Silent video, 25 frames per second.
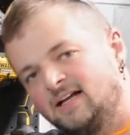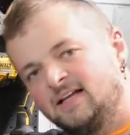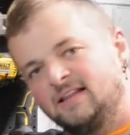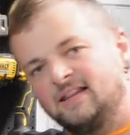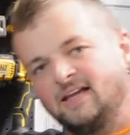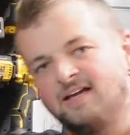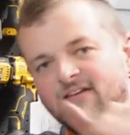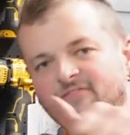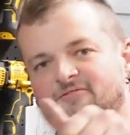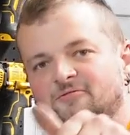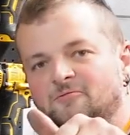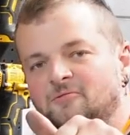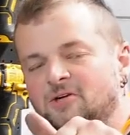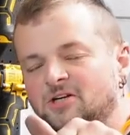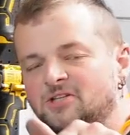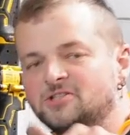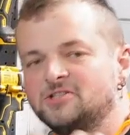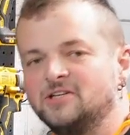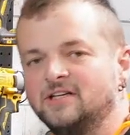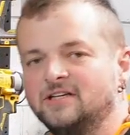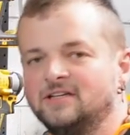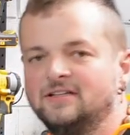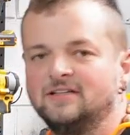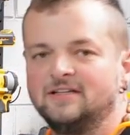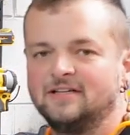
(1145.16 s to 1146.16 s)
Thanks for
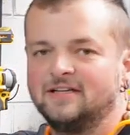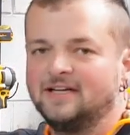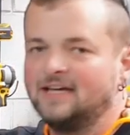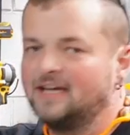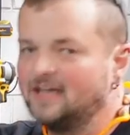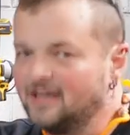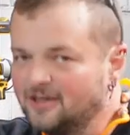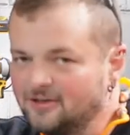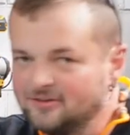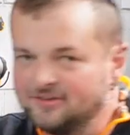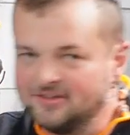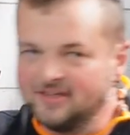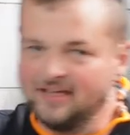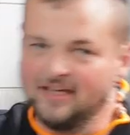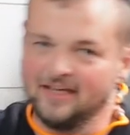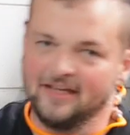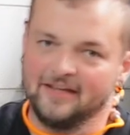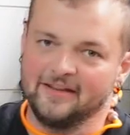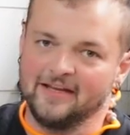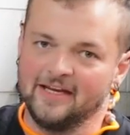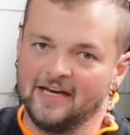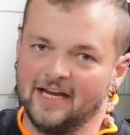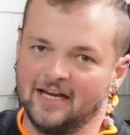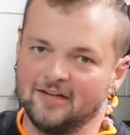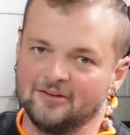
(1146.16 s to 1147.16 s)
watching, and I'll see you in
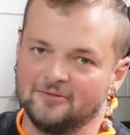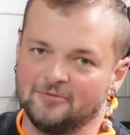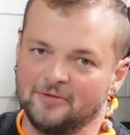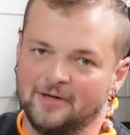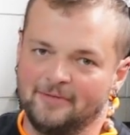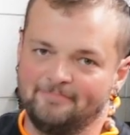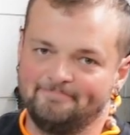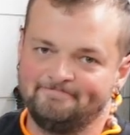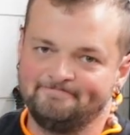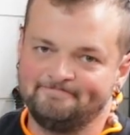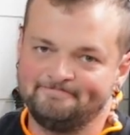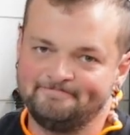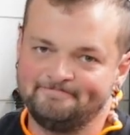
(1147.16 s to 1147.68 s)
the next one.